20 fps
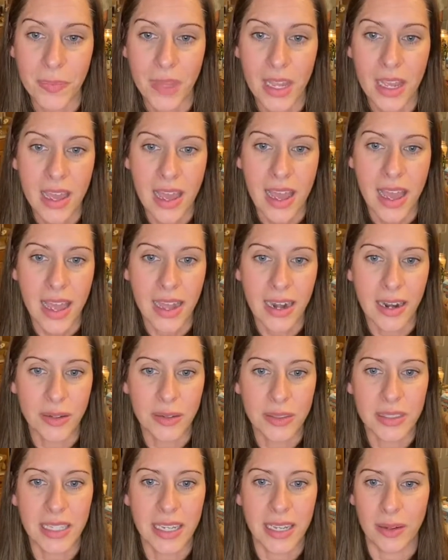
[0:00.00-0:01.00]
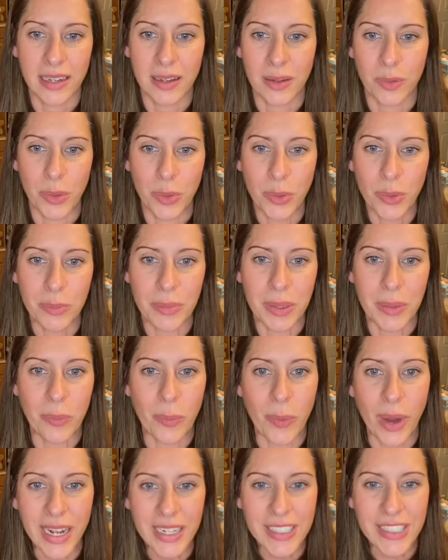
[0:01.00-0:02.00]
And I was like, who would be
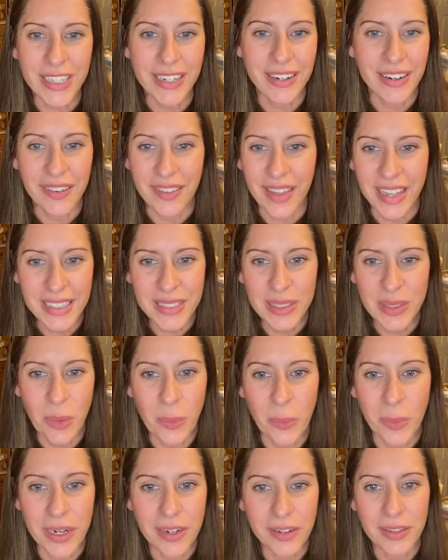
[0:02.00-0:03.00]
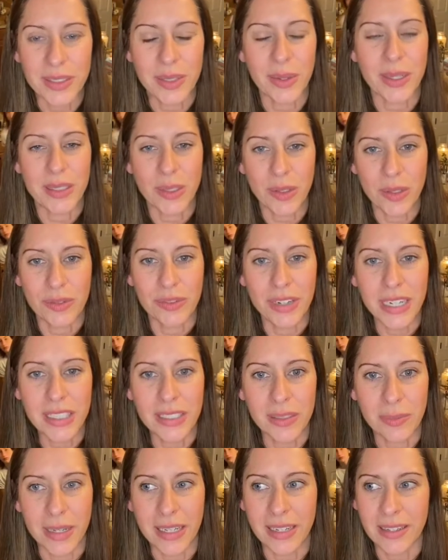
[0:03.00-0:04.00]
watching her? That's so weird. So I told Rich, I'm
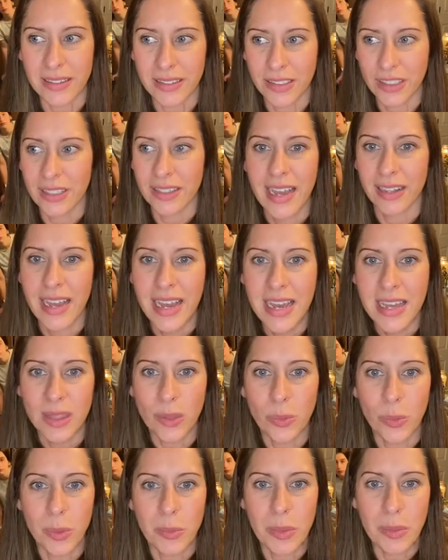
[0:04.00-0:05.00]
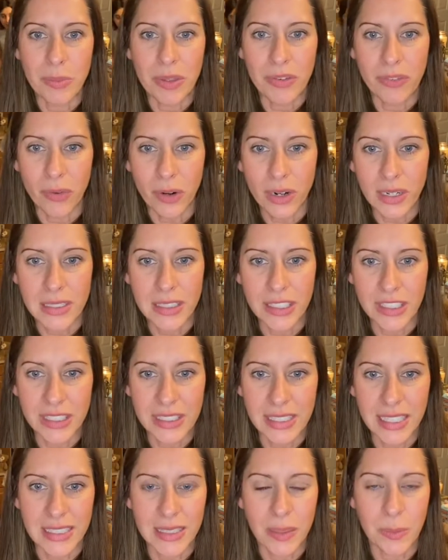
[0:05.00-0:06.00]
like, the woman before us, she
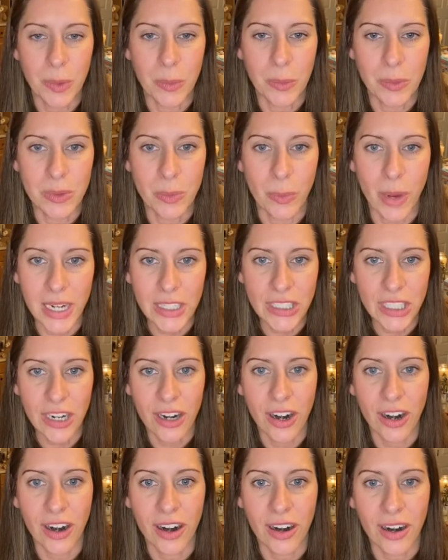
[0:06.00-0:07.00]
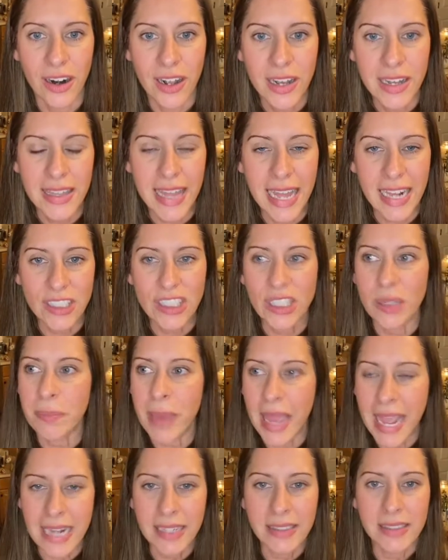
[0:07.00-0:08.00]
said someone was watching her. They actually
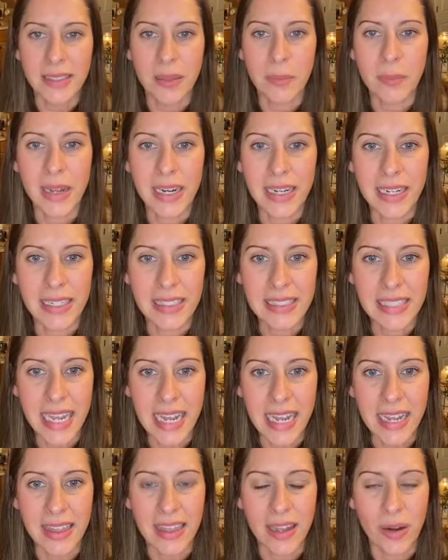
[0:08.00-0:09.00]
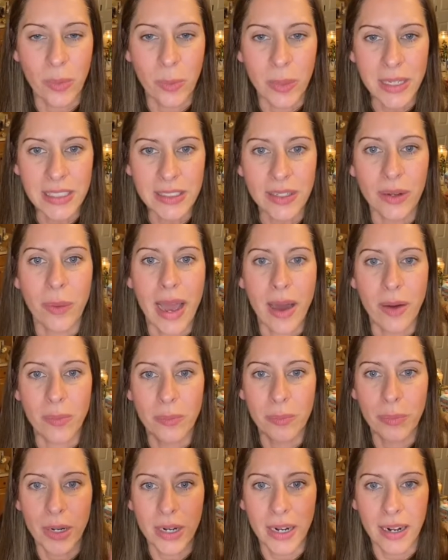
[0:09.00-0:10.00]
paid somebody to take their window out and
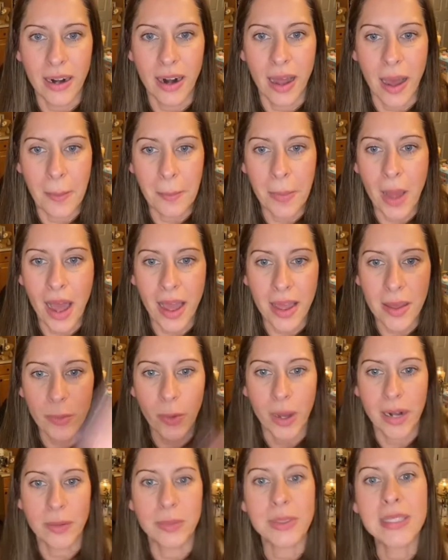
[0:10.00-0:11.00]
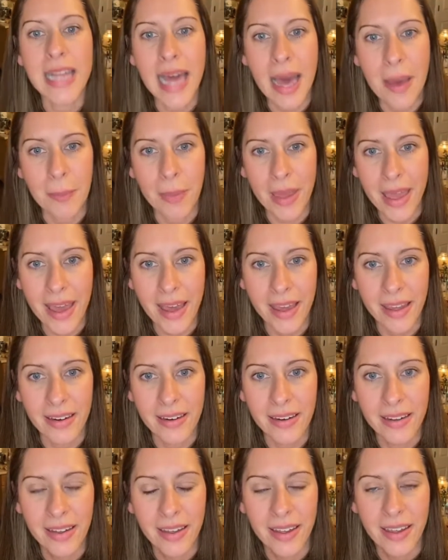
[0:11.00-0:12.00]
put in a up high one. It was that bad.
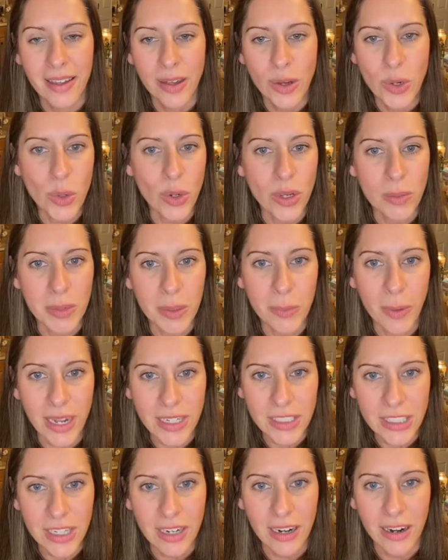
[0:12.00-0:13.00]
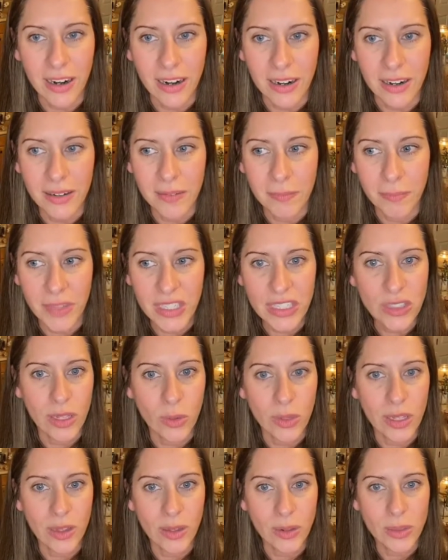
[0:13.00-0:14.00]
Who could be watching her? It's
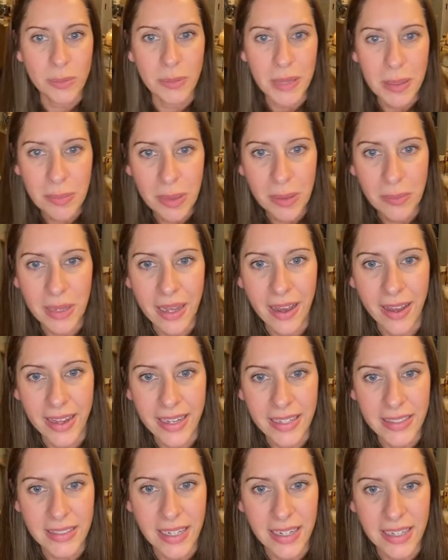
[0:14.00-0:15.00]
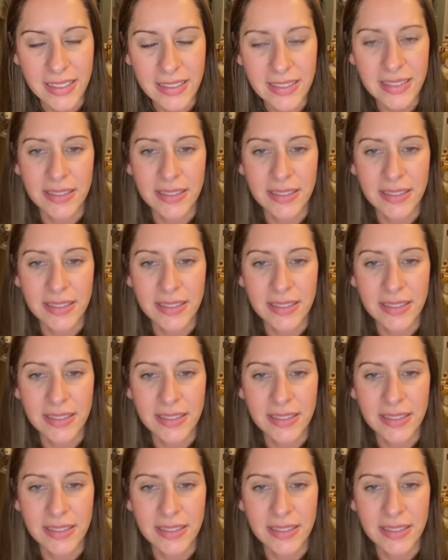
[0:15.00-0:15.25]
only those people behind us.